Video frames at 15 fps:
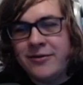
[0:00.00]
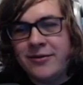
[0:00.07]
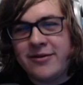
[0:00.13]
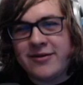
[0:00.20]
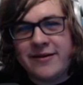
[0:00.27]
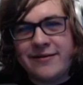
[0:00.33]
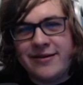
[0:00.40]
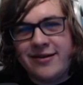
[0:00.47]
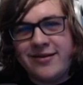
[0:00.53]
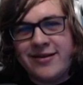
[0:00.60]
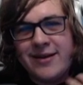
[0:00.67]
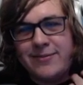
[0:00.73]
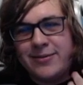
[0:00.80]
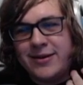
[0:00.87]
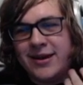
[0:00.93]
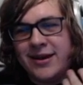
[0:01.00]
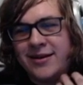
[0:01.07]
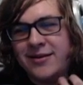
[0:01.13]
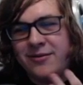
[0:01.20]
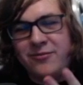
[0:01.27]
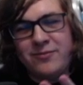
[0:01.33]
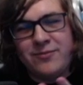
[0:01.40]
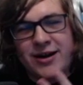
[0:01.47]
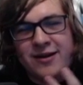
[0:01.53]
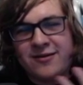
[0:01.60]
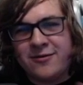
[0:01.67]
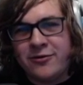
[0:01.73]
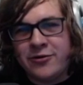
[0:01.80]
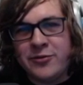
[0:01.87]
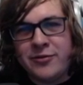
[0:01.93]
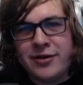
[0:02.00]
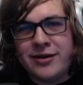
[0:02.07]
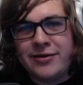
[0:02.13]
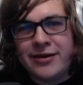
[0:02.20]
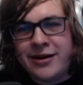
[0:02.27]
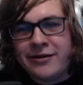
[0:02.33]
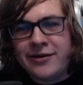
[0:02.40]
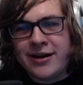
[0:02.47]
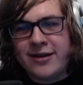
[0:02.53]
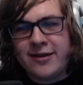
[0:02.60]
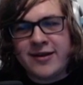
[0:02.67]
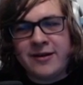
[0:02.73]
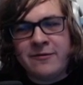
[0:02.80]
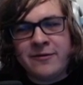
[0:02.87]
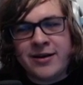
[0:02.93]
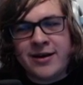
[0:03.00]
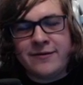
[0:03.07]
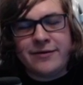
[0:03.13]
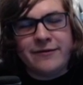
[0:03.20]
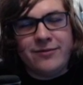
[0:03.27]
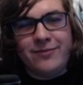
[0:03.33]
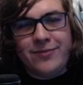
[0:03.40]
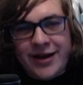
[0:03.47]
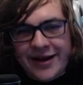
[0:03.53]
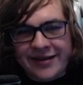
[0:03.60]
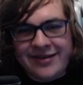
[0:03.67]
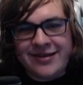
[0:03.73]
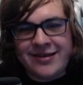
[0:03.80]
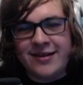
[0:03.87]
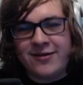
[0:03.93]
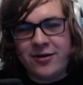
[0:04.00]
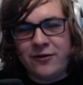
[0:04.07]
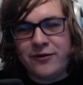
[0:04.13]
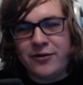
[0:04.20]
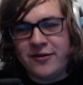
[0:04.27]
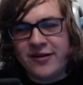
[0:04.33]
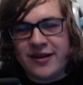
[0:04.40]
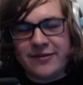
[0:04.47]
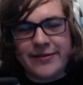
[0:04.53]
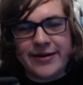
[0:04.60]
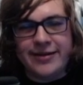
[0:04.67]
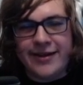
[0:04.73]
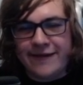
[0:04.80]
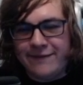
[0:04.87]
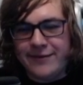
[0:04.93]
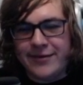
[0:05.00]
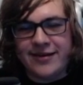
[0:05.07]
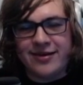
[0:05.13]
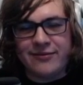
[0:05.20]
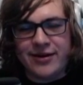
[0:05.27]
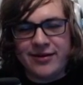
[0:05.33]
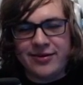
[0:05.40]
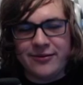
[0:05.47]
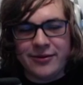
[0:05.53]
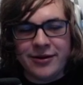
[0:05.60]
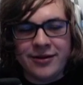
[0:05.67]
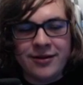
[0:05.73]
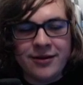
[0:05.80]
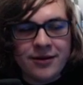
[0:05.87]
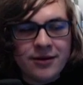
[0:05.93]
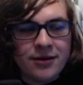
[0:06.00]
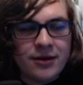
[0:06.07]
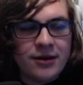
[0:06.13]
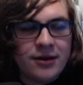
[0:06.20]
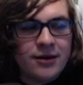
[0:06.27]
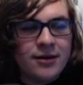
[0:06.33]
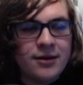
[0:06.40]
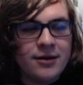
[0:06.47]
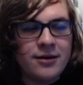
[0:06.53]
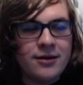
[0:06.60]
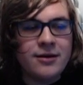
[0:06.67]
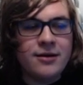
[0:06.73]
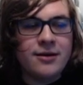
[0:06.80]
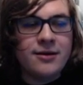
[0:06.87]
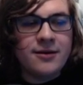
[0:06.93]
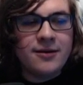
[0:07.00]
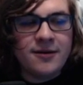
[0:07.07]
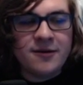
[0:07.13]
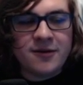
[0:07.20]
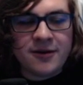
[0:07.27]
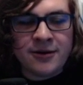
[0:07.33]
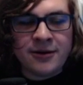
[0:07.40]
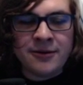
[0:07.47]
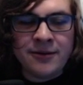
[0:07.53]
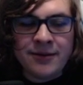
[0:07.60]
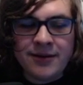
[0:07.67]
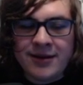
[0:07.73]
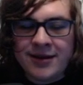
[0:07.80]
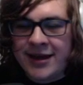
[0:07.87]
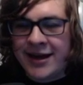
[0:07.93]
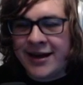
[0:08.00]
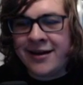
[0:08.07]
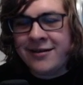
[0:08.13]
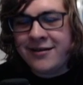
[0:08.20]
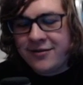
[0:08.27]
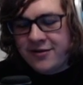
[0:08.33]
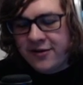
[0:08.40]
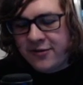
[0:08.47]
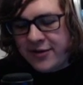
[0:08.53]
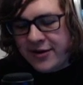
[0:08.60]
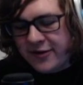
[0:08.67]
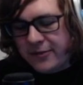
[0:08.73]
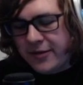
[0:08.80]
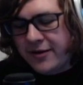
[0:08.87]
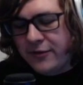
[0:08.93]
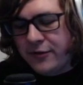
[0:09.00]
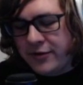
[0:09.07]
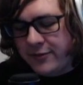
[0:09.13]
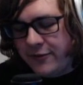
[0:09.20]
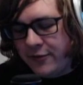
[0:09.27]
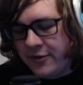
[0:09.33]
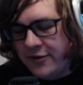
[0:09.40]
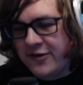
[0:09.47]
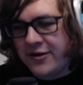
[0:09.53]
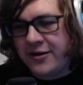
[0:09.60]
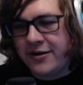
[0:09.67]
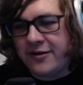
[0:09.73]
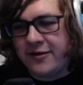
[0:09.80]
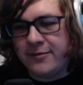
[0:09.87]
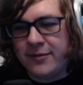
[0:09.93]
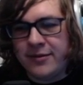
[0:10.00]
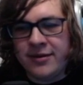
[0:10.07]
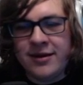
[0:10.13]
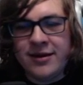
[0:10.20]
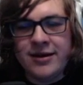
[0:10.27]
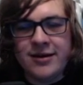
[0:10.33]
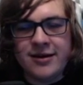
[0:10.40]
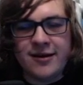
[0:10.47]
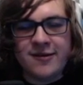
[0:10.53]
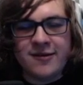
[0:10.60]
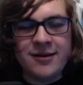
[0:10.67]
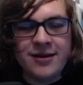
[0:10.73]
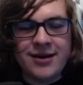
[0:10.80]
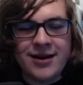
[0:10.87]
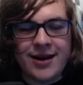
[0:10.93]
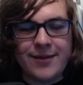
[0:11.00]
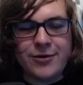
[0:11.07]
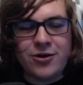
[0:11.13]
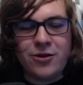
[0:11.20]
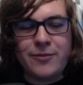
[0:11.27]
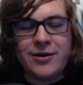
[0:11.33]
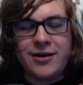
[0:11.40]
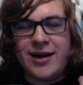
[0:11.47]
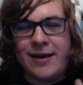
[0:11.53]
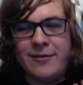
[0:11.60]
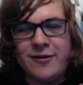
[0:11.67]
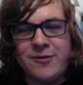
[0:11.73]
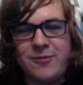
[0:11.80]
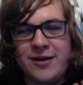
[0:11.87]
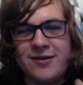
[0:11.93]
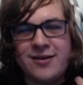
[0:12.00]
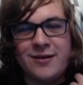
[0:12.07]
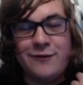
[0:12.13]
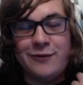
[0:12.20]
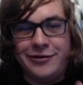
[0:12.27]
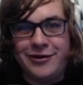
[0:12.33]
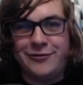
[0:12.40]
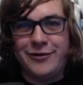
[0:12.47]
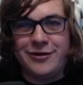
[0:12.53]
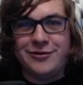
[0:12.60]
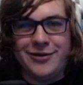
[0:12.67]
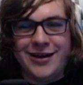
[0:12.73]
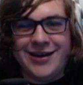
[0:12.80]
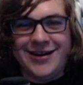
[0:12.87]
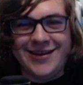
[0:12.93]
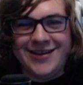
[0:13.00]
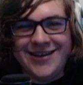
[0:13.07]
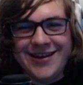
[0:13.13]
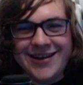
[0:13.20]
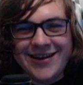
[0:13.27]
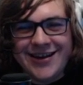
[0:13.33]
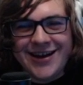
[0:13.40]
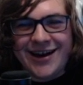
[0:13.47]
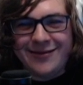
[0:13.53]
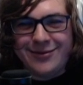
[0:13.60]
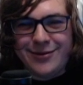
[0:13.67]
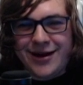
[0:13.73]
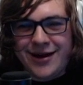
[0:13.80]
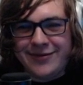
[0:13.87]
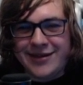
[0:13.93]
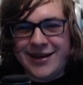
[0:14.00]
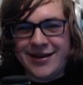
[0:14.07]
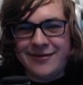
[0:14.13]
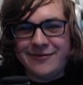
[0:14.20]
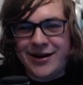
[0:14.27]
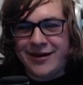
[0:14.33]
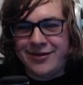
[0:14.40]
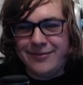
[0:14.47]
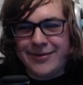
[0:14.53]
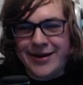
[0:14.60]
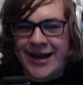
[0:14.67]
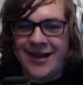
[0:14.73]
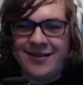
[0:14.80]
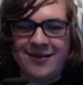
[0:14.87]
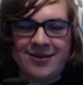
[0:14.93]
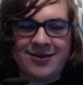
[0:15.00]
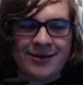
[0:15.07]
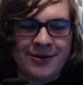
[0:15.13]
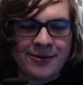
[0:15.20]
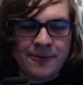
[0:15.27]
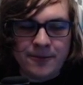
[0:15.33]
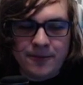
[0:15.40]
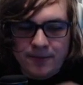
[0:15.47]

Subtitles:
soft reset to skip the boss door opening layer and soft reset after every boss. And this overall saves about 11 minutes throughout the run. So yeah, just want to explain that real quick before we start, because I'm gonna explain stuff really quickly, right off the bat. So,